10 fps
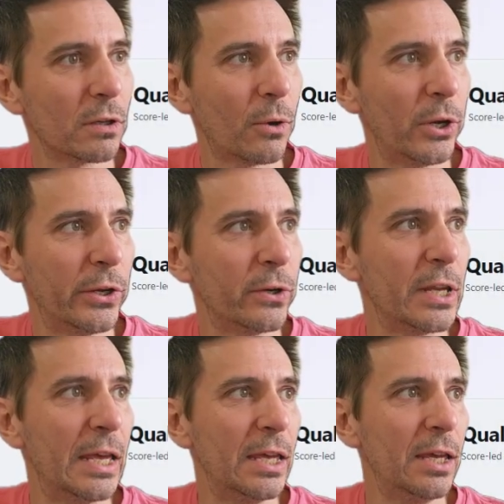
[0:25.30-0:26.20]
going on
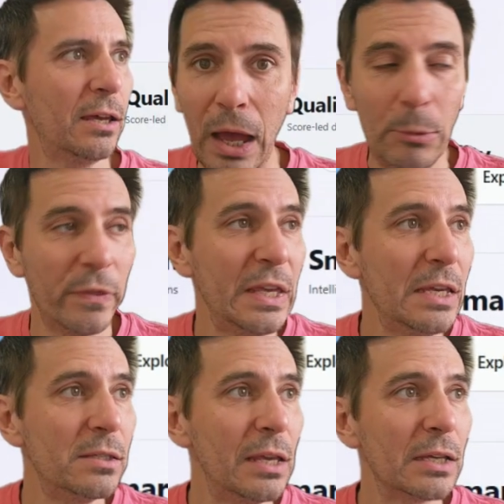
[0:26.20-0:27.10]
here. I'm on the
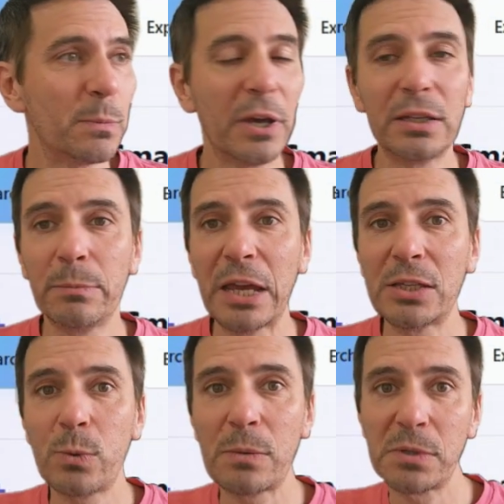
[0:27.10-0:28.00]
Easy Expired
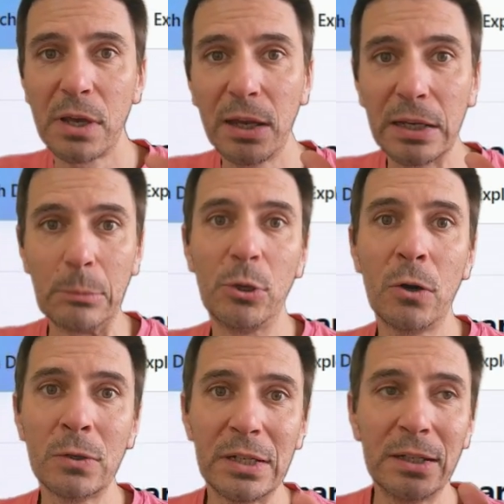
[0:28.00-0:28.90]
Domains website and I'm
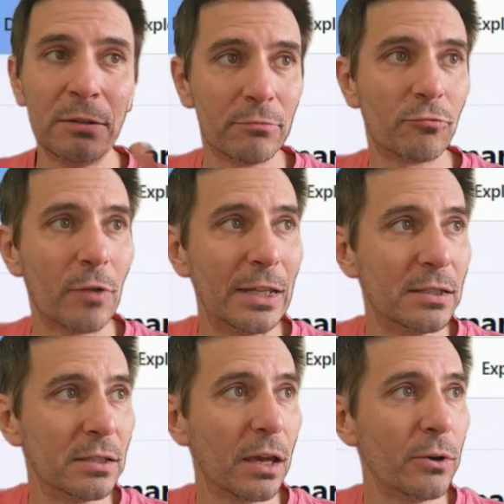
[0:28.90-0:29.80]
logged in, ready
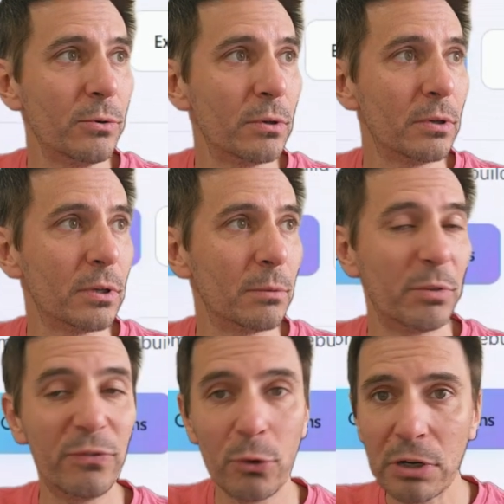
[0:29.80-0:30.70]
to go.
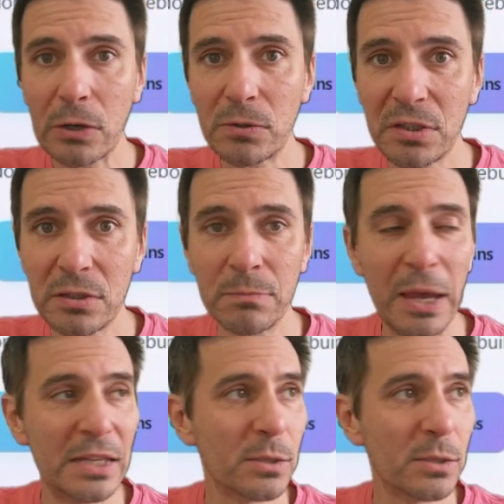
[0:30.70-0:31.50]
Before I go to the domains